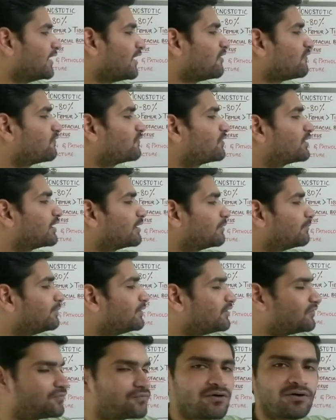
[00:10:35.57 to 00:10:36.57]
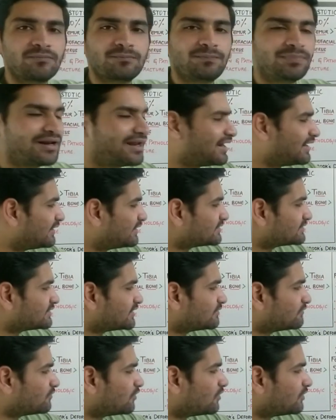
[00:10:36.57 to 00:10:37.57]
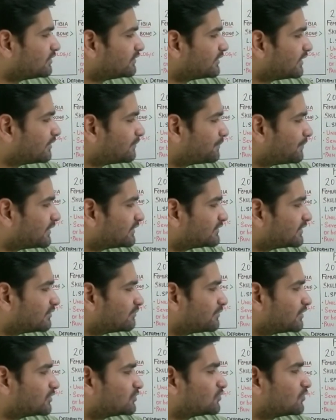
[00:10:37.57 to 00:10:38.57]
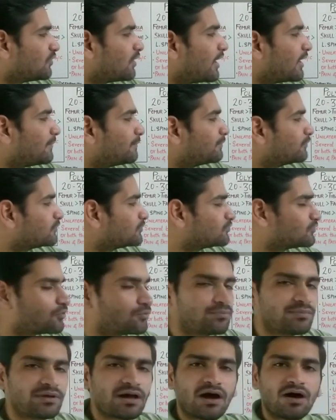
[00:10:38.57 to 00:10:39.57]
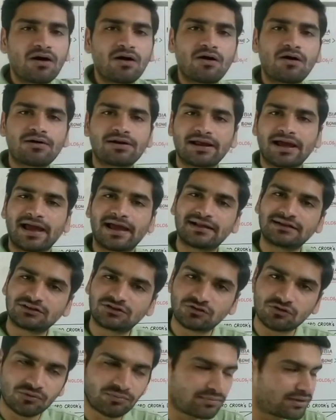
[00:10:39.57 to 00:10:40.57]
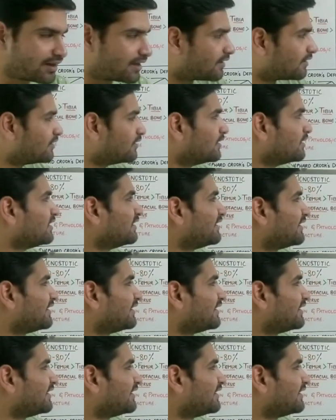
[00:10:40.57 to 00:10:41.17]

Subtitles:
If cribriform plate is involved, then patient may show hyposomia or ansomia.